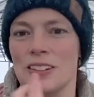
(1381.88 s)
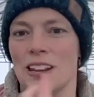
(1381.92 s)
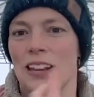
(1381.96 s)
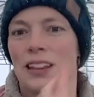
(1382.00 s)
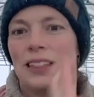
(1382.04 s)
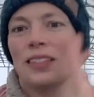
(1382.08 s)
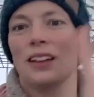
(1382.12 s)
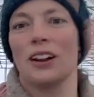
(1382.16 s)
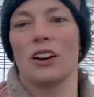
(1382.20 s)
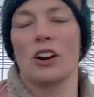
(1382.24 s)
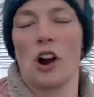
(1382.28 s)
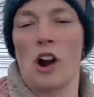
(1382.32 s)
Like
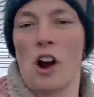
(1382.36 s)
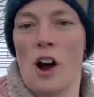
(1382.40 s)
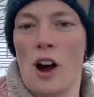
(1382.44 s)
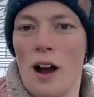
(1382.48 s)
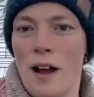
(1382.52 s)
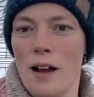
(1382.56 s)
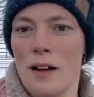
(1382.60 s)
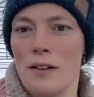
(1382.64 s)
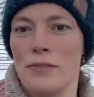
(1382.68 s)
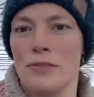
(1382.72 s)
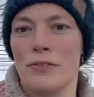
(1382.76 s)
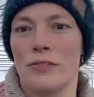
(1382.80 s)
they're
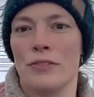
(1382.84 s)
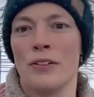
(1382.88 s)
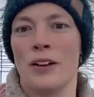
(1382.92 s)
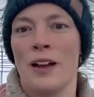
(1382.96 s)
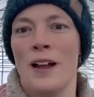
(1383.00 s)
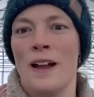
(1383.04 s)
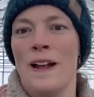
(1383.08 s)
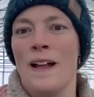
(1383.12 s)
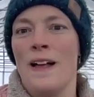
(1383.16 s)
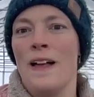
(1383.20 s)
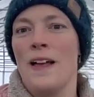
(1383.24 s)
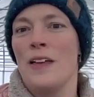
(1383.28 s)
off
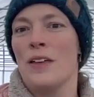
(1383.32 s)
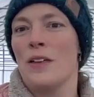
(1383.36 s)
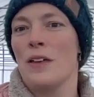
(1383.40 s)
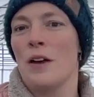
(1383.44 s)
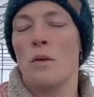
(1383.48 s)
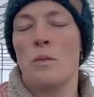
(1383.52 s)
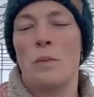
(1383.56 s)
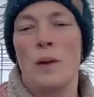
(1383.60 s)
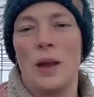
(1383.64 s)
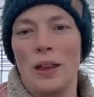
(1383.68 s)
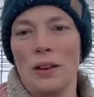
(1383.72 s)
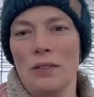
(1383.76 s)

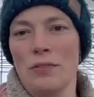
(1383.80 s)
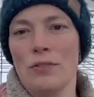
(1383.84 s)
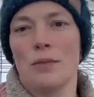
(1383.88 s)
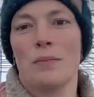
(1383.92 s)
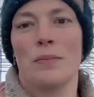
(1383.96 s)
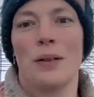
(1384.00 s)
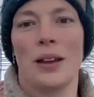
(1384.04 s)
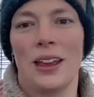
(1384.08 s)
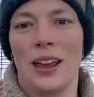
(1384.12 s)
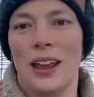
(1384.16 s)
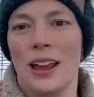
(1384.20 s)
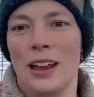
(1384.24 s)
away from
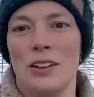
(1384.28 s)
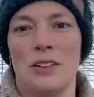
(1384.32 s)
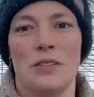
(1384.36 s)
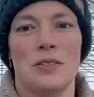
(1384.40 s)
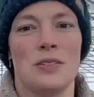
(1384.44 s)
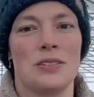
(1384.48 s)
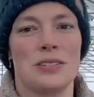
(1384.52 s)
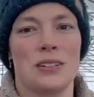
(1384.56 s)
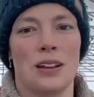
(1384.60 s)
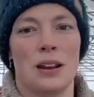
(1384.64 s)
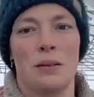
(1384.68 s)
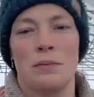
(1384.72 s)
my
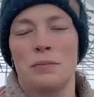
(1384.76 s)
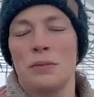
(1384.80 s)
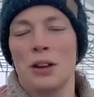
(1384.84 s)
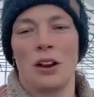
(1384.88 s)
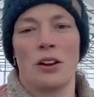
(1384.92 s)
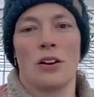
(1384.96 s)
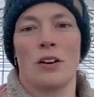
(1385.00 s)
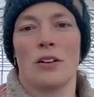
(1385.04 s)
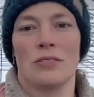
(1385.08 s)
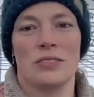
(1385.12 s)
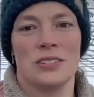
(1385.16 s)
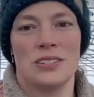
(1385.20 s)
annuals, and I'm
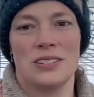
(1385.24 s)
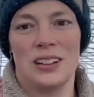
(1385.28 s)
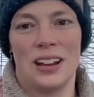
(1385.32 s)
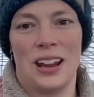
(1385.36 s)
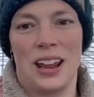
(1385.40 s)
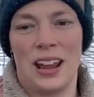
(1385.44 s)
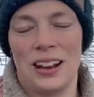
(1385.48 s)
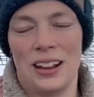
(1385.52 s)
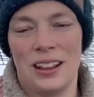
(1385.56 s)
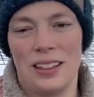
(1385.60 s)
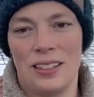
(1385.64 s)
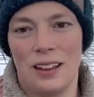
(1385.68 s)
not harvesting
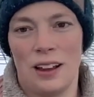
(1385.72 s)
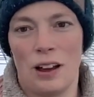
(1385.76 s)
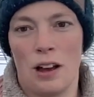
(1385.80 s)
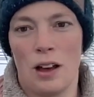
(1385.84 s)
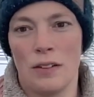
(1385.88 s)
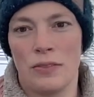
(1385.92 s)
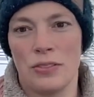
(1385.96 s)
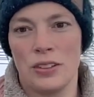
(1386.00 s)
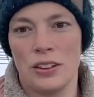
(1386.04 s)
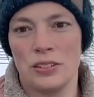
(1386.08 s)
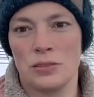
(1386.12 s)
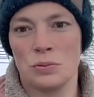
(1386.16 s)
anything
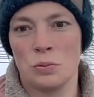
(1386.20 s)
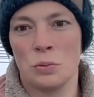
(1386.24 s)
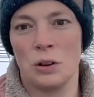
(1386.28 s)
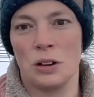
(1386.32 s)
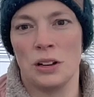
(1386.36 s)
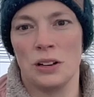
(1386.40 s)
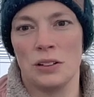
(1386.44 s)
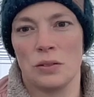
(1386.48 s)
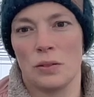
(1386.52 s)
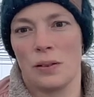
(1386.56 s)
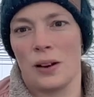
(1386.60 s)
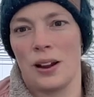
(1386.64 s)
off these
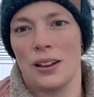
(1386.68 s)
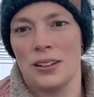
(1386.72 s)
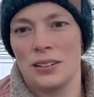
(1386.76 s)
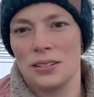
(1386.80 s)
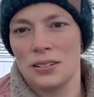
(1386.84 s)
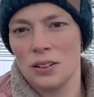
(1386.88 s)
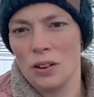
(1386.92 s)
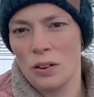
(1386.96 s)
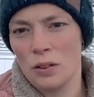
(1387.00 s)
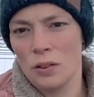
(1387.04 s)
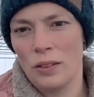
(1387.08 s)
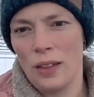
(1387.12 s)
woodies, right?
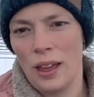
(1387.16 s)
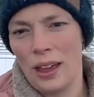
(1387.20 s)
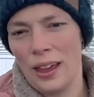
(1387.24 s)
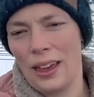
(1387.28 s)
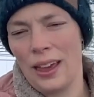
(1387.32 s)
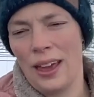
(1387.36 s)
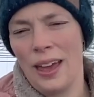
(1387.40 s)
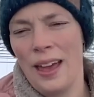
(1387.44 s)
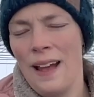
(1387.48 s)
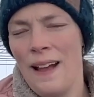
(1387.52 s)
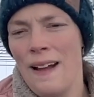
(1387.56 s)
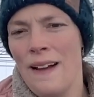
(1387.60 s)
So
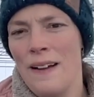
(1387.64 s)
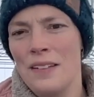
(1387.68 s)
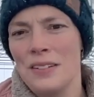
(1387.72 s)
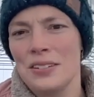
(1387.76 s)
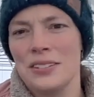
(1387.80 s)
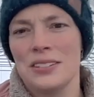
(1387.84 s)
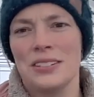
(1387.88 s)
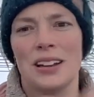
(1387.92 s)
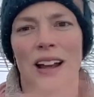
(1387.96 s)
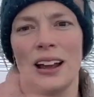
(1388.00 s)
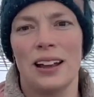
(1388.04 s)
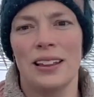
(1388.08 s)
like,
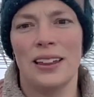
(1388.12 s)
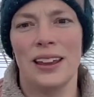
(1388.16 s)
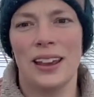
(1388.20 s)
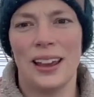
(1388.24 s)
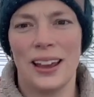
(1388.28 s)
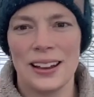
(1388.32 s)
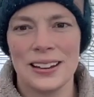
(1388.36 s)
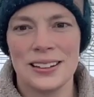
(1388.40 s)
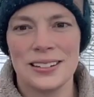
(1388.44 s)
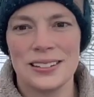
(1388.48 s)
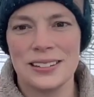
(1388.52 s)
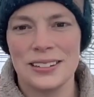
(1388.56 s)
it's not like
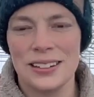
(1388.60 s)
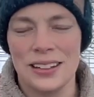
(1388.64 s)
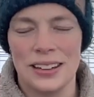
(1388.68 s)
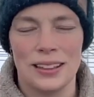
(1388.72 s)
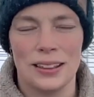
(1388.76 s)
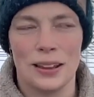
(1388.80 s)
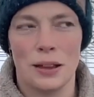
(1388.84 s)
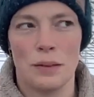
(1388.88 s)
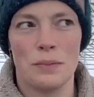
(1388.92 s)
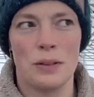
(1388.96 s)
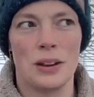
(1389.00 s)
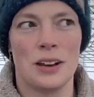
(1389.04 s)
I see
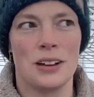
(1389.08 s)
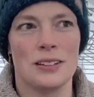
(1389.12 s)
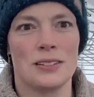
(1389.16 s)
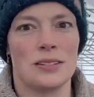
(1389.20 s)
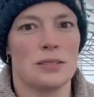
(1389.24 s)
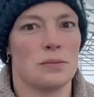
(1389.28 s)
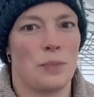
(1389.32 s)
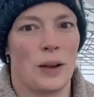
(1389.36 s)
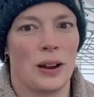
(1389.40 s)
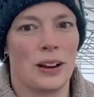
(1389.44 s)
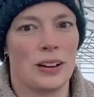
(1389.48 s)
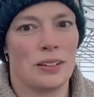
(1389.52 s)
them and
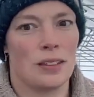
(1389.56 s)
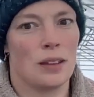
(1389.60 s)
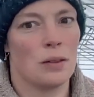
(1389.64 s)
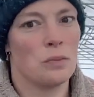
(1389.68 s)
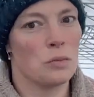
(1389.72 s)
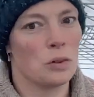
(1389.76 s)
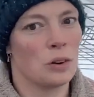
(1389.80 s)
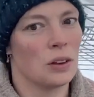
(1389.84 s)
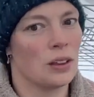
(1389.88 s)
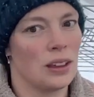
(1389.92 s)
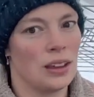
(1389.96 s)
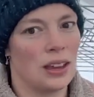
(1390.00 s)
inspect them
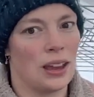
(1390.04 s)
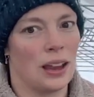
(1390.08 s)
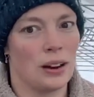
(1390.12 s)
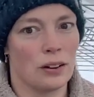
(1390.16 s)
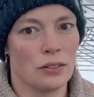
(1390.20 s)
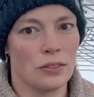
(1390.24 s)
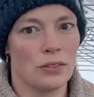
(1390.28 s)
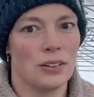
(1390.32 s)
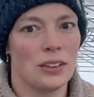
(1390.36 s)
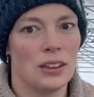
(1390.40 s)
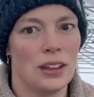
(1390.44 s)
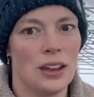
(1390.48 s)
really
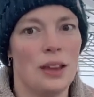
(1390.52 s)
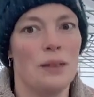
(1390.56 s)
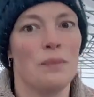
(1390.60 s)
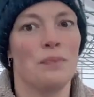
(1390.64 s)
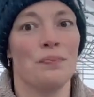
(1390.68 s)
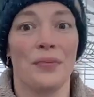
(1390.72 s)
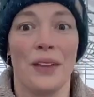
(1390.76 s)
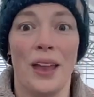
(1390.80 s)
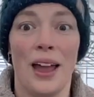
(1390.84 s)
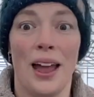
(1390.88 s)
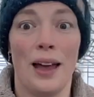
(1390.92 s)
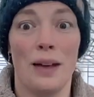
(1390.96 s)
carefully.
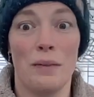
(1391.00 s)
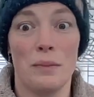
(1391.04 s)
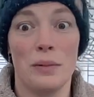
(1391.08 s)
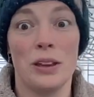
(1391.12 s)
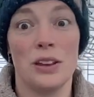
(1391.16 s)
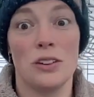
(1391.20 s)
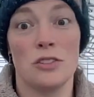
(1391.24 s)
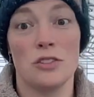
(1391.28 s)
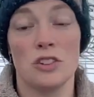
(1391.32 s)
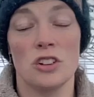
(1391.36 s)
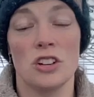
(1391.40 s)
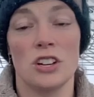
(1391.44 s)
Yeah, but
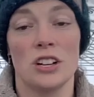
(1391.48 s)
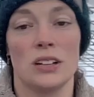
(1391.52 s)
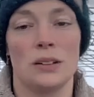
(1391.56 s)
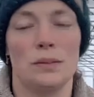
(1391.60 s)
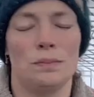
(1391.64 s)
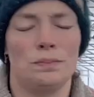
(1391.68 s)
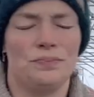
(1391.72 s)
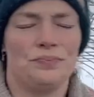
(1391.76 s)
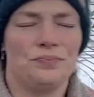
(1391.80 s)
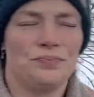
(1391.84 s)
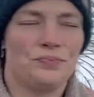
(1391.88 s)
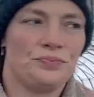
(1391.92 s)
you should.
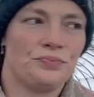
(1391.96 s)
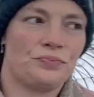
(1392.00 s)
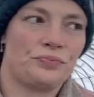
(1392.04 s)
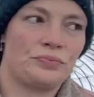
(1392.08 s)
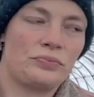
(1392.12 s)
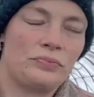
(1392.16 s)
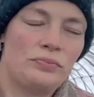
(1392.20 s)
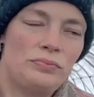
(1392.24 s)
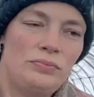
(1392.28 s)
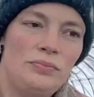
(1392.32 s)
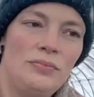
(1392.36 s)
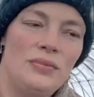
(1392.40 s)

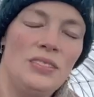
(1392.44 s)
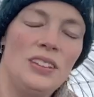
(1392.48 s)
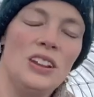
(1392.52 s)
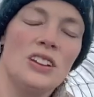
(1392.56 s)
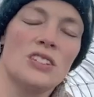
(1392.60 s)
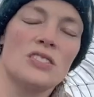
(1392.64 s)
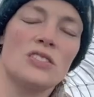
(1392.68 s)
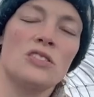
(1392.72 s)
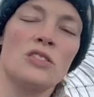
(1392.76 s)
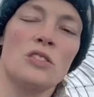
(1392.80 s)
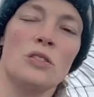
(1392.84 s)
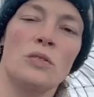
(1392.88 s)

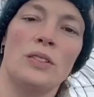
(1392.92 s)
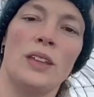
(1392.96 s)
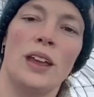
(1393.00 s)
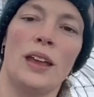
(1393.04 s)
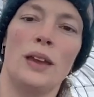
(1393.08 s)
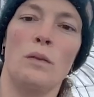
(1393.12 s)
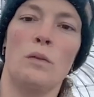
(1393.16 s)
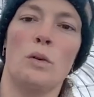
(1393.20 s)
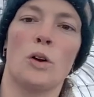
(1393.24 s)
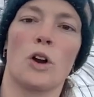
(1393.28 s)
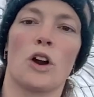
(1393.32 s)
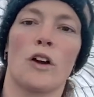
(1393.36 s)
So
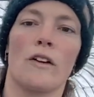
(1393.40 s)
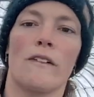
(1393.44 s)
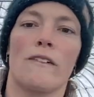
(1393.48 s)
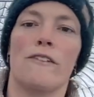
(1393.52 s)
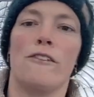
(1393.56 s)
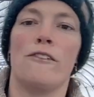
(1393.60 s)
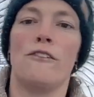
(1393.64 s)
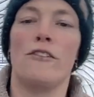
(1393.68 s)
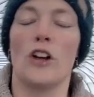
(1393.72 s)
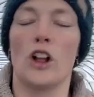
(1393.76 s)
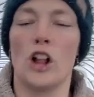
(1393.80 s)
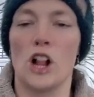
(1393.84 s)
they were
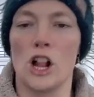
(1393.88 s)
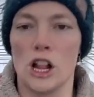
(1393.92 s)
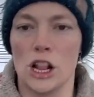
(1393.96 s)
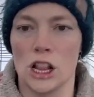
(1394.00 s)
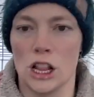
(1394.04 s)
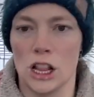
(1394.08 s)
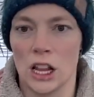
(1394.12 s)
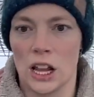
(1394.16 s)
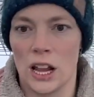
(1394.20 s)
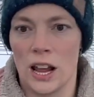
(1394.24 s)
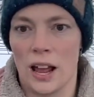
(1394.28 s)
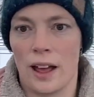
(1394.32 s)

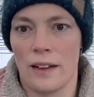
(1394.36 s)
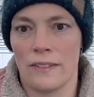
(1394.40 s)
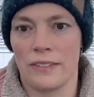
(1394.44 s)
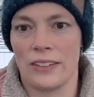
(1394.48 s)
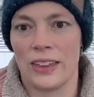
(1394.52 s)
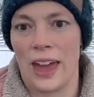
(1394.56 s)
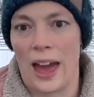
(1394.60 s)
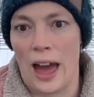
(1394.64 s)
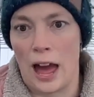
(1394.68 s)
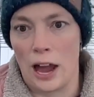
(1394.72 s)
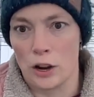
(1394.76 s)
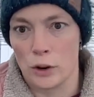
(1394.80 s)
full of
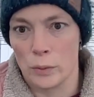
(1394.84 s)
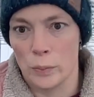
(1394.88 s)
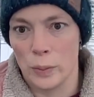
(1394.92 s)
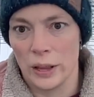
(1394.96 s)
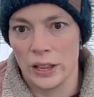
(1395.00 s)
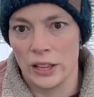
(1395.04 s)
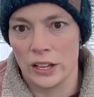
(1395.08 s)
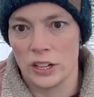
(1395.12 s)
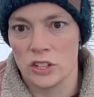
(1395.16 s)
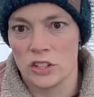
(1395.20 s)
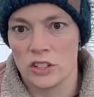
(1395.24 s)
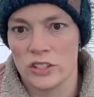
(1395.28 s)

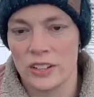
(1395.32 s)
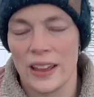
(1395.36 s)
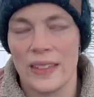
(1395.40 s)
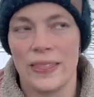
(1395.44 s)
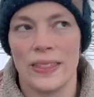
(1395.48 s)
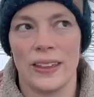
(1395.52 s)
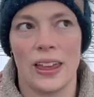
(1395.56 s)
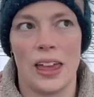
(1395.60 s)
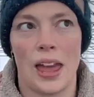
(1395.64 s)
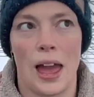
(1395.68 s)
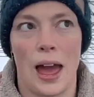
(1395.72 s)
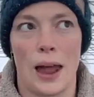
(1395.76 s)
caterpillars, and
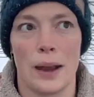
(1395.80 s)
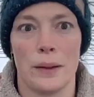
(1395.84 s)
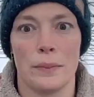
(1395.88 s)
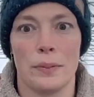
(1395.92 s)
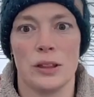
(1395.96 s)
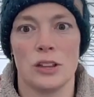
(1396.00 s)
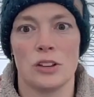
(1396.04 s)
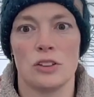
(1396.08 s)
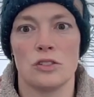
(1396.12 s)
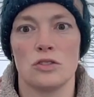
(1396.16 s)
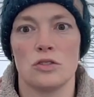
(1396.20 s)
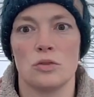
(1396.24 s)
the
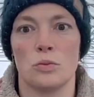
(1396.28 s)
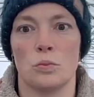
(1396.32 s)
caterpillars